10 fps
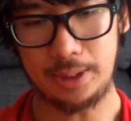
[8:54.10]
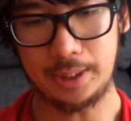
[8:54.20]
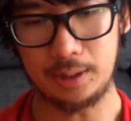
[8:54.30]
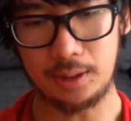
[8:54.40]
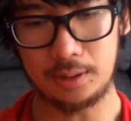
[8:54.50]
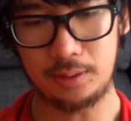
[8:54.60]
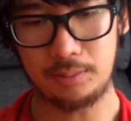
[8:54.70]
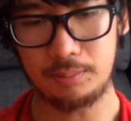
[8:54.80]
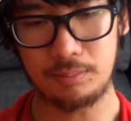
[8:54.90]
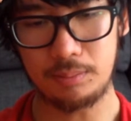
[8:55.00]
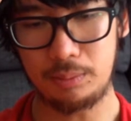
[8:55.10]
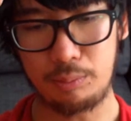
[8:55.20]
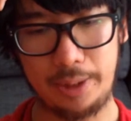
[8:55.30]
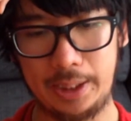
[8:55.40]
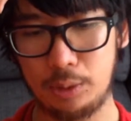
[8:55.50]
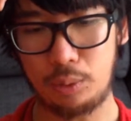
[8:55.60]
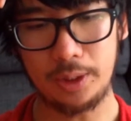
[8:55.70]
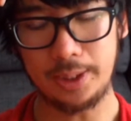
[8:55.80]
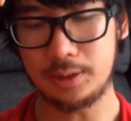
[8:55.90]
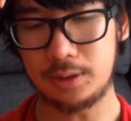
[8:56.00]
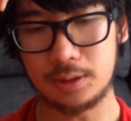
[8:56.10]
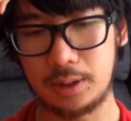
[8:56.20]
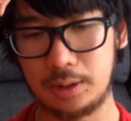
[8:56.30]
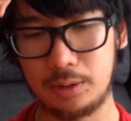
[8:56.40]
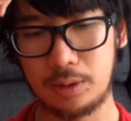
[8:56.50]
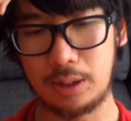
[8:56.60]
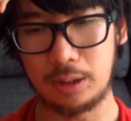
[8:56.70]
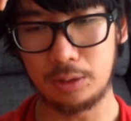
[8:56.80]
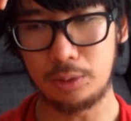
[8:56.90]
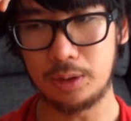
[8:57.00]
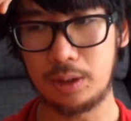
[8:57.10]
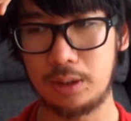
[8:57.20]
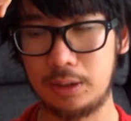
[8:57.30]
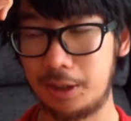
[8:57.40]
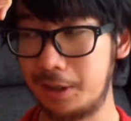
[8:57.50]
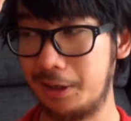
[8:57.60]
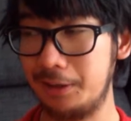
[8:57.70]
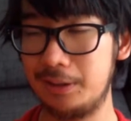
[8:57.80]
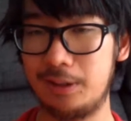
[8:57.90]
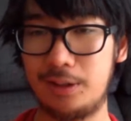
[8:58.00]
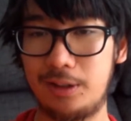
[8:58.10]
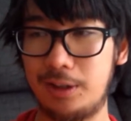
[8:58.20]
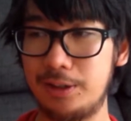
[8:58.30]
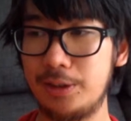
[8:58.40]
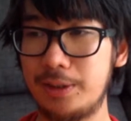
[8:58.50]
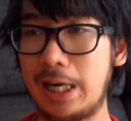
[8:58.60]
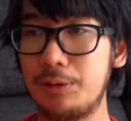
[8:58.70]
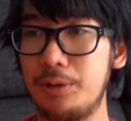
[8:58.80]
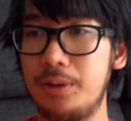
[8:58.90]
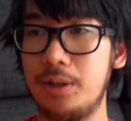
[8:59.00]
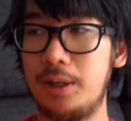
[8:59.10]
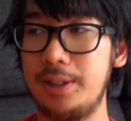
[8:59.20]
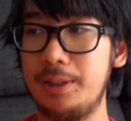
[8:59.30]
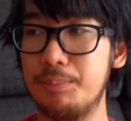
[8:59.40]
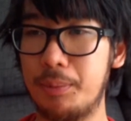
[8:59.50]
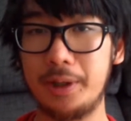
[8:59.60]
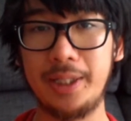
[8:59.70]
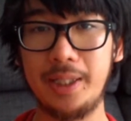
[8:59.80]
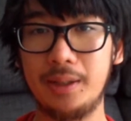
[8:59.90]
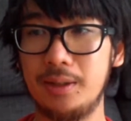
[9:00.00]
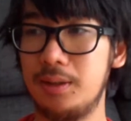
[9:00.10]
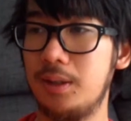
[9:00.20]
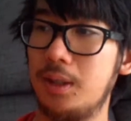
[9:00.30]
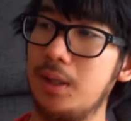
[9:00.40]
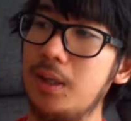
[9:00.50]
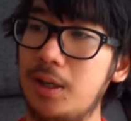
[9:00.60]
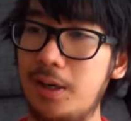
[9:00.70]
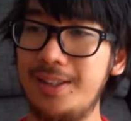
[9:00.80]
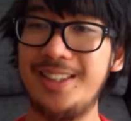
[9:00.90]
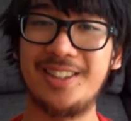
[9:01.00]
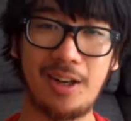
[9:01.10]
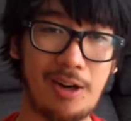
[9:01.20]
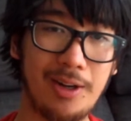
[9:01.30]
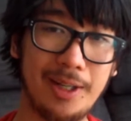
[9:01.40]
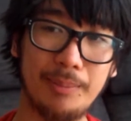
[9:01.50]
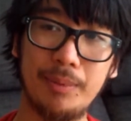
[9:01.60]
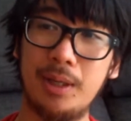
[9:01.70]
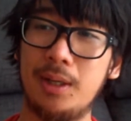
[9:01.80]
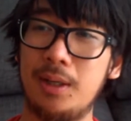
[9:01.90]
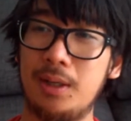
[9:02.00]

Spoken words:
yeah, like really all it is like, you know, I know that I'm like I know now know that I need money, I need time,